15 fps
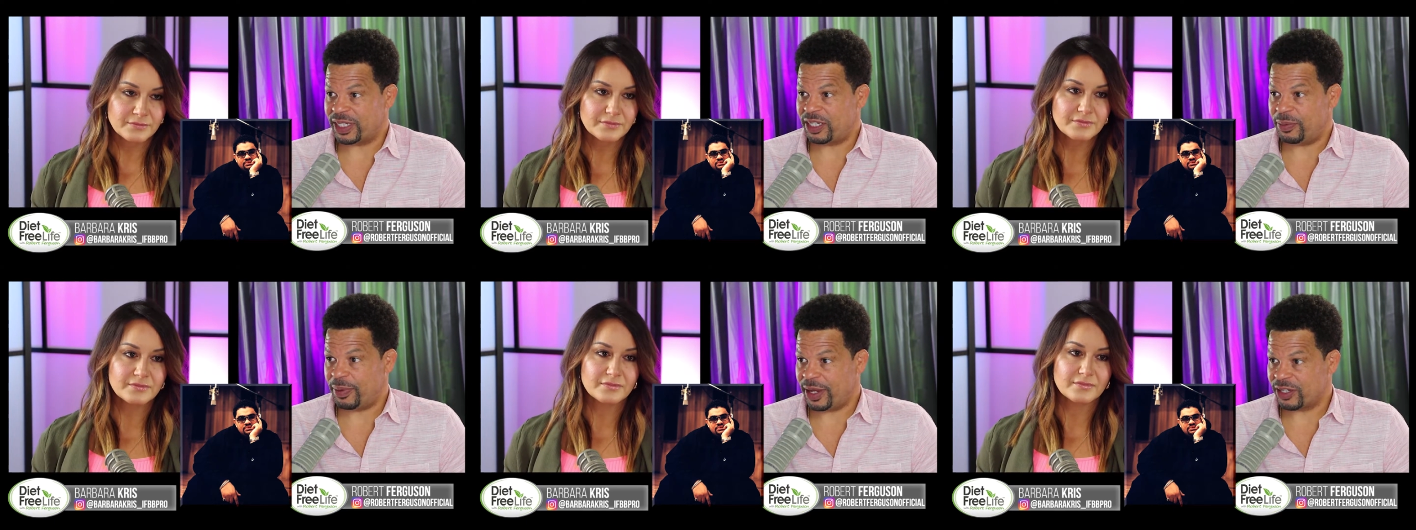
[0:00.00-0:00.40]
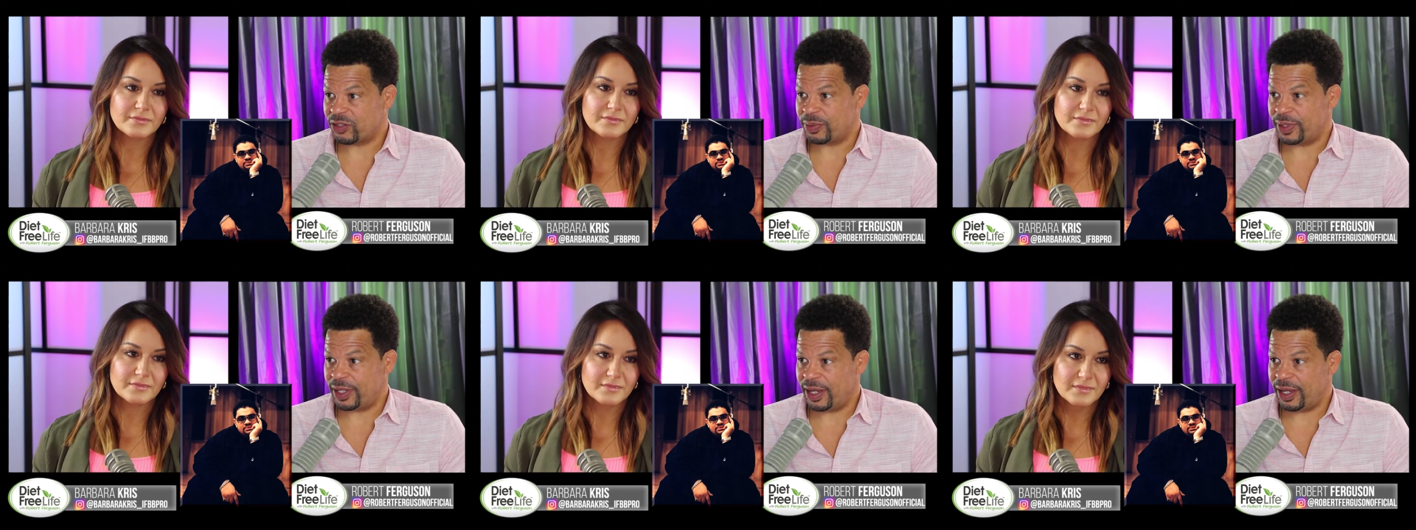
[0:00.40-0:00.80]
Speaker 1: best he
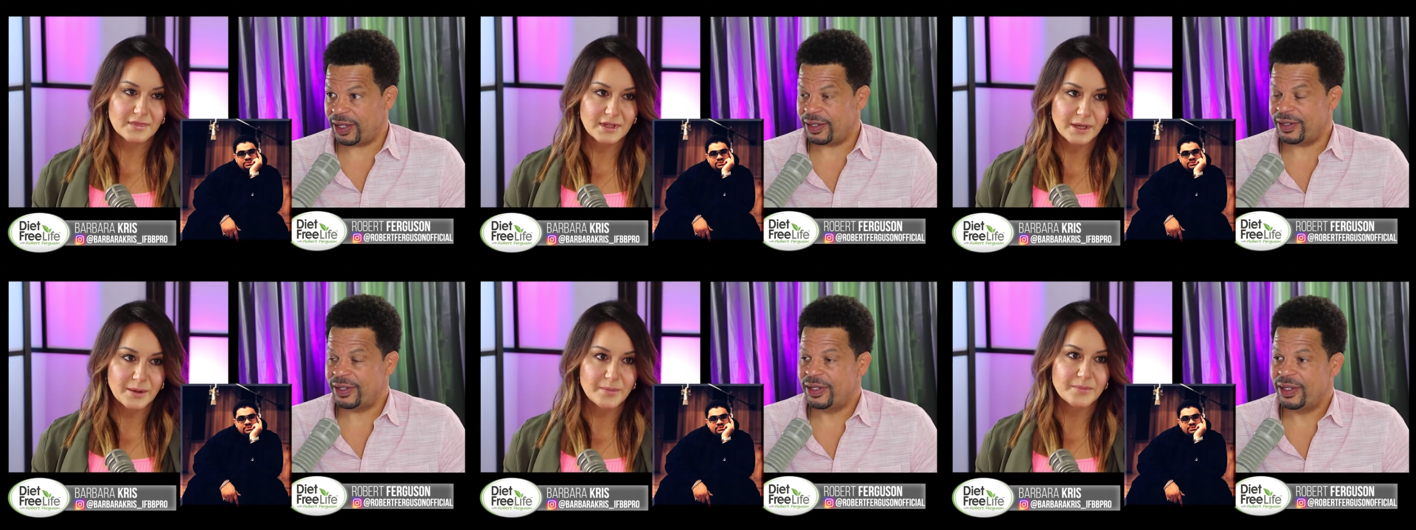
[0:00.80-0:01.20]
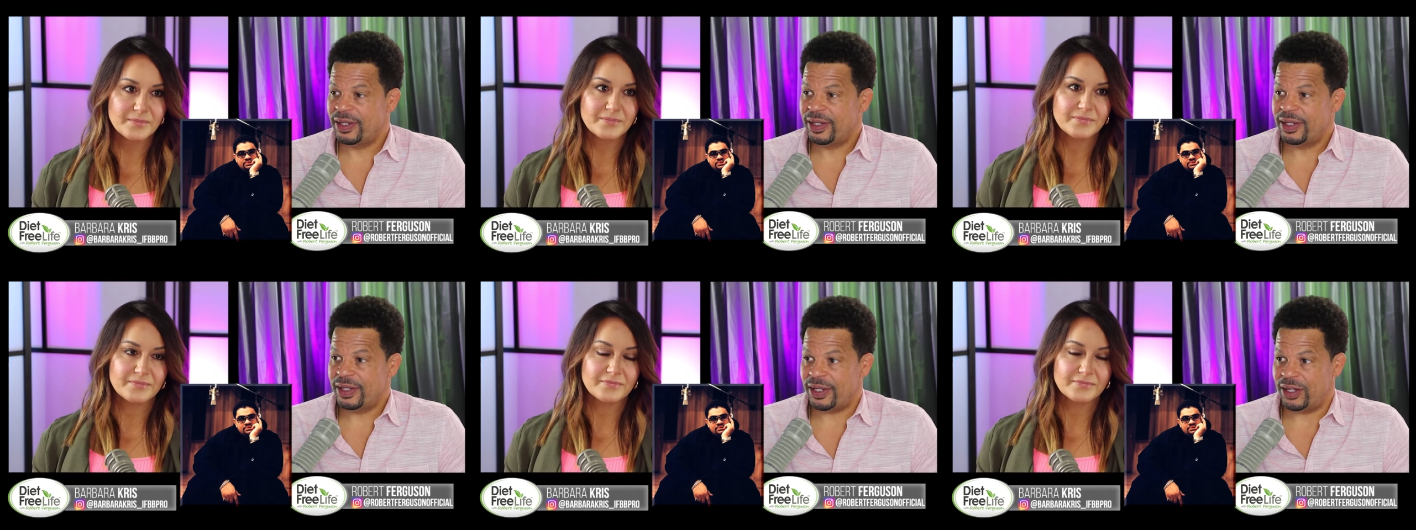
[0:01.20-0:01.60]
possibly can. Yep.
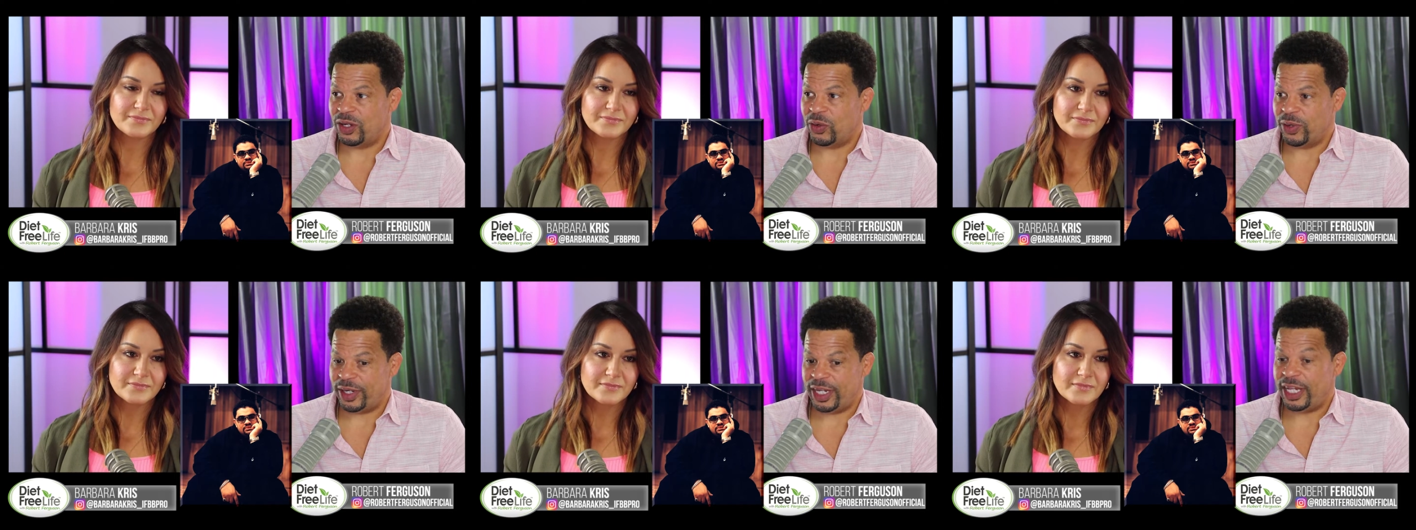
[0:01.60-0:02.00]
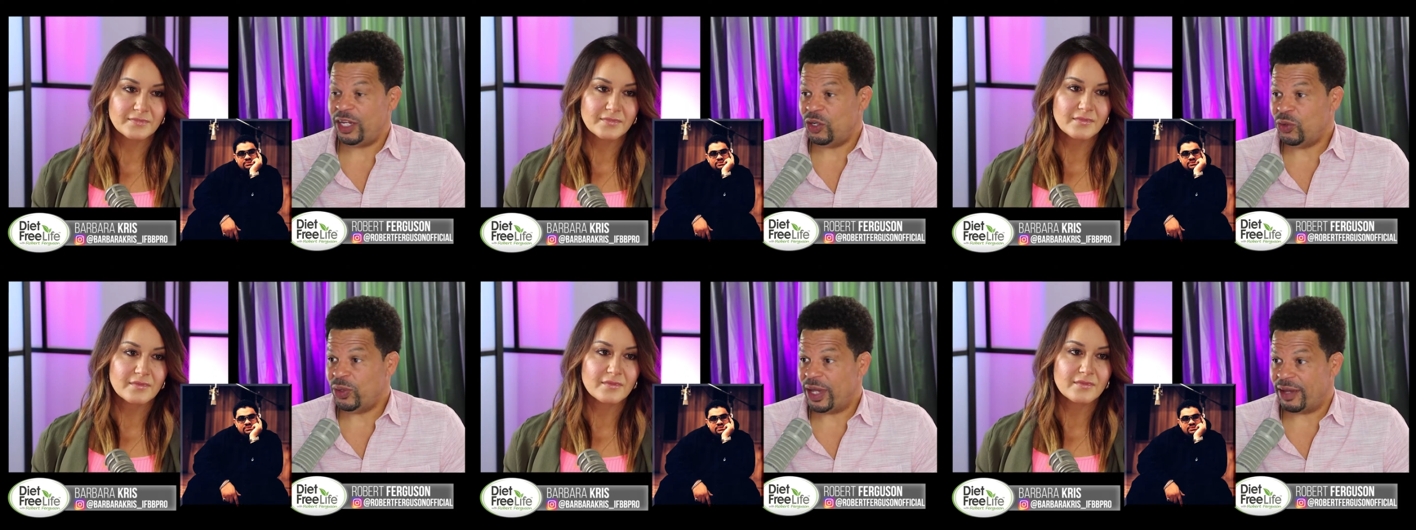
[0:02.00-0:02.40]
You know, and he
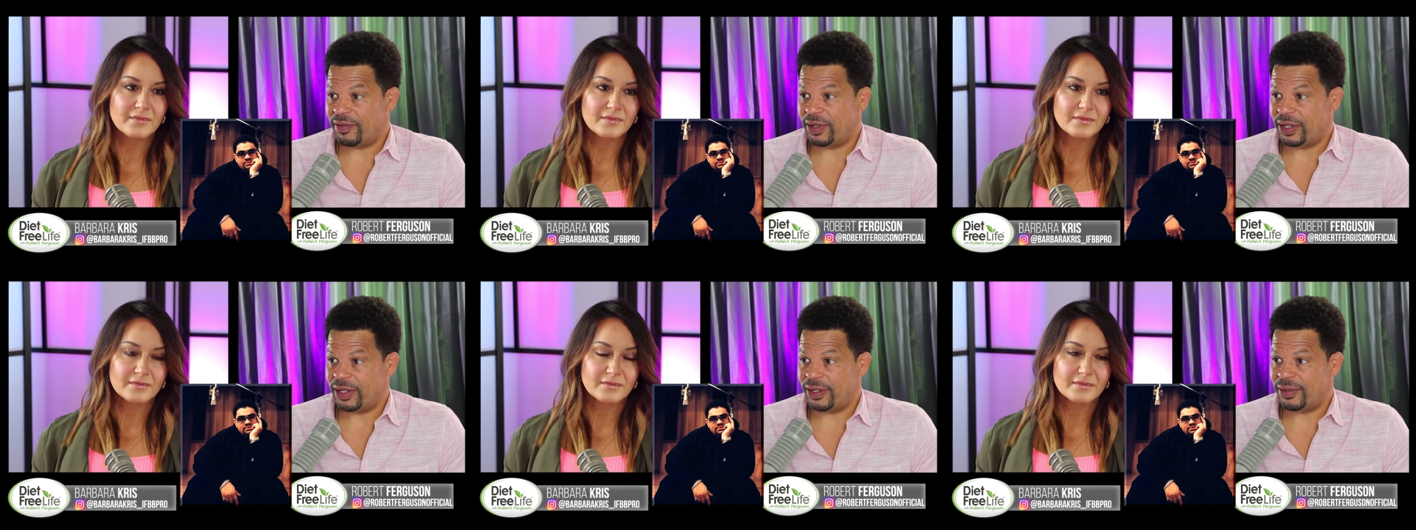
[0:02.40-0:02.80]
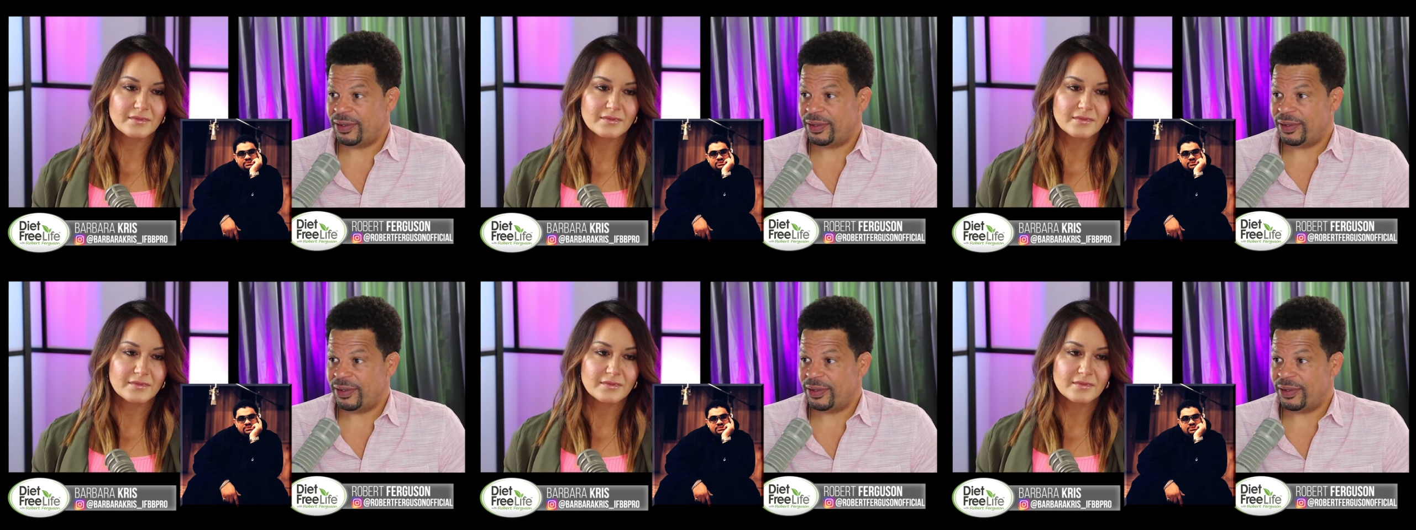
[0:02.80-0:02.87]
knew Heavy D.